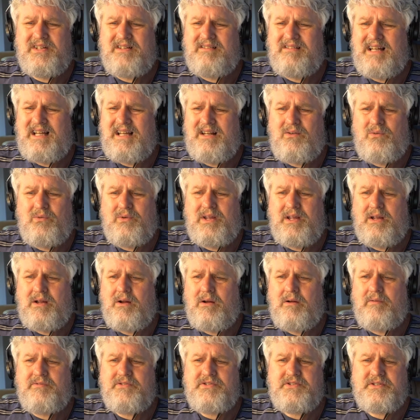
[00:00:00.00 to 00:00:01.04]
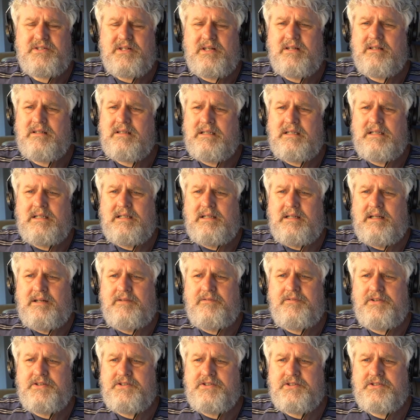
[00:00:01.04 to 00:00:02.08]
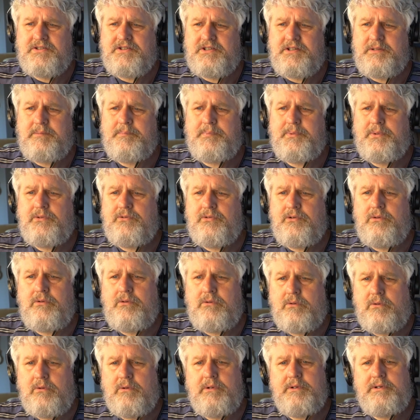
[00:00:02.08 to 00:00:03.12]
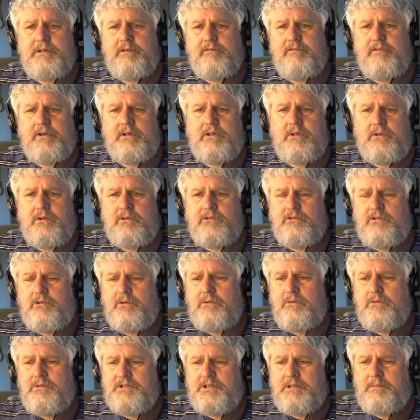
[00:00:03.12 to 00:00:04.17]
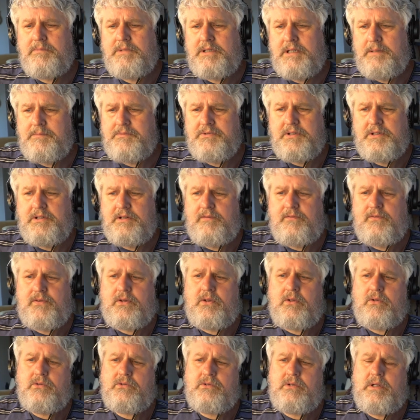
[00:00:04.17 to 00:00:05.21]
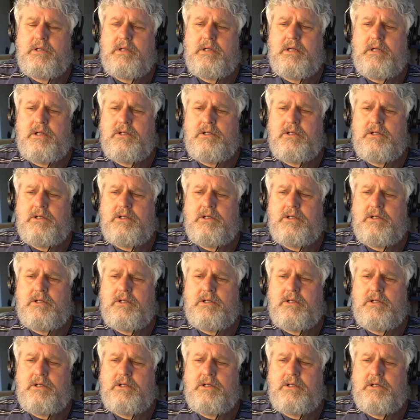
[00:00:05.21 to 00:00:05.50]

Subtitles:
And I don't care if it's a simple tune or a difficult tune. Sometimes the difficult